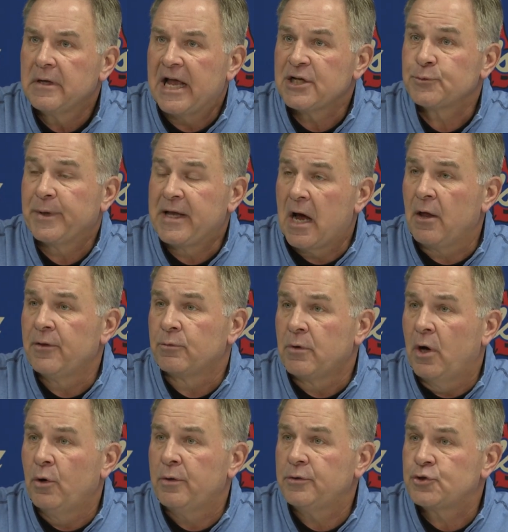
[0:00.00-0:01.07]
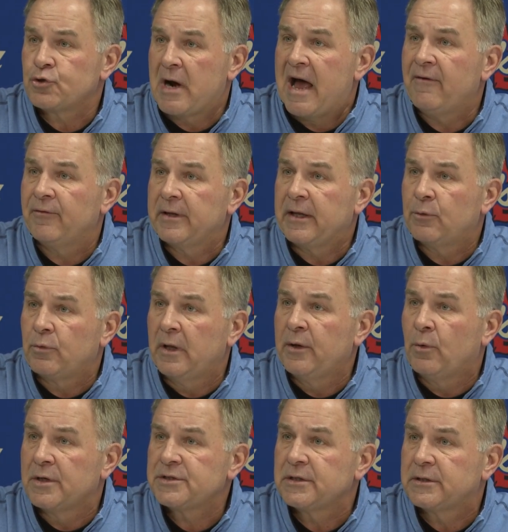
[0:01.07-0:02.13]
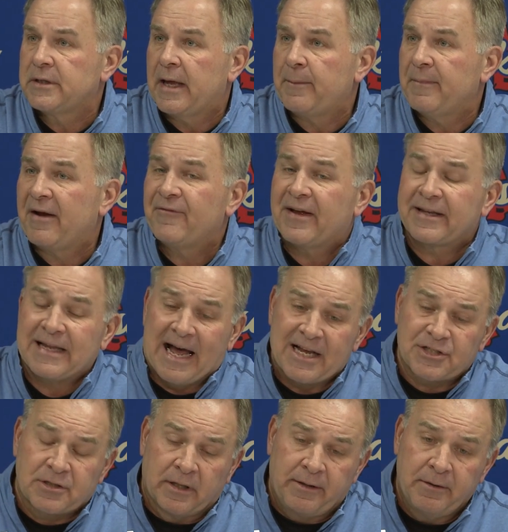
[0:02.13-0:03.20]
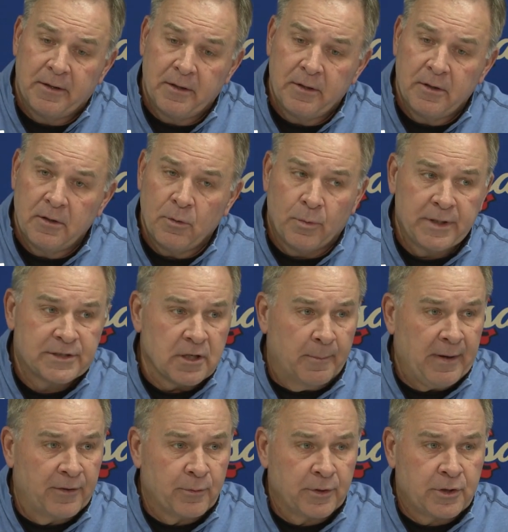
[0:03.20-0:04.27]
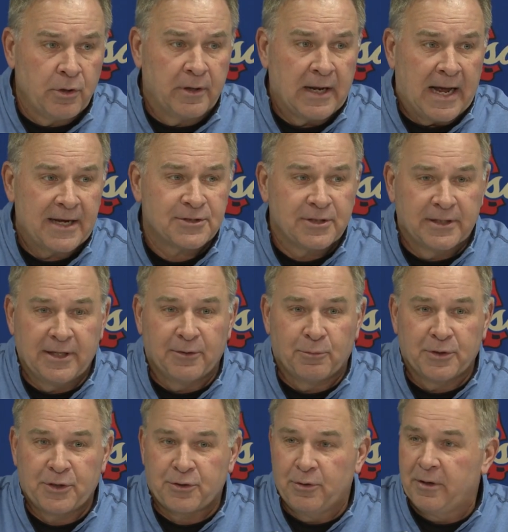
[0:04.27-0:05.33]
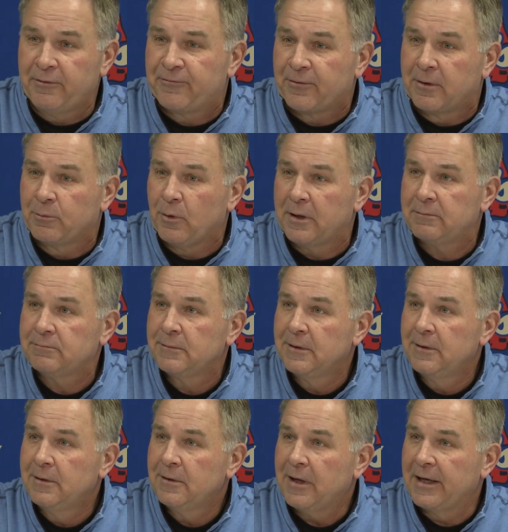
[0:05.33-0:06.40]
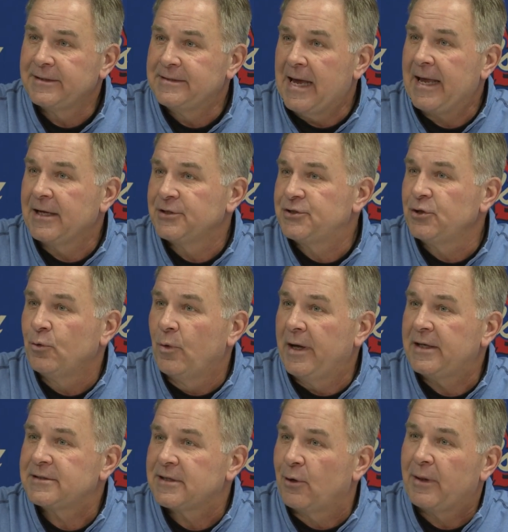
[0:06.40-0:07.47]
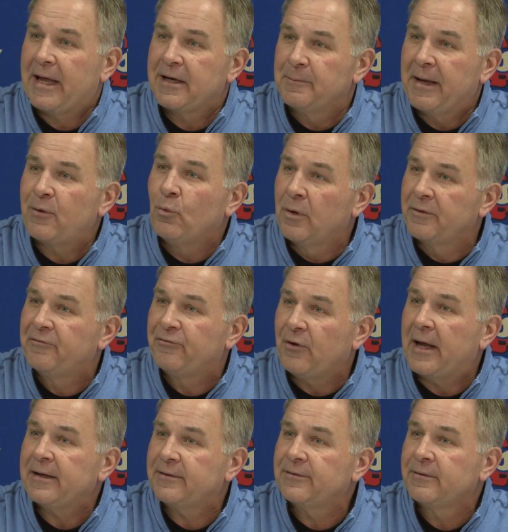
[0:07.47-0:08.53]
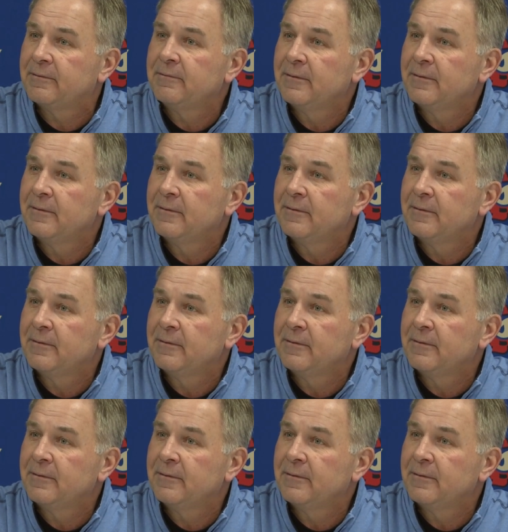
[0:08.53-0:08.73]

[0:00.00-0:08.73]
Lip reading: as we got on the road traveling, it really wasn't that. Matter of fact, when you talk about the recruiting, I actually did recruiting for, a day and 2 weeks, and I only had to make one flight.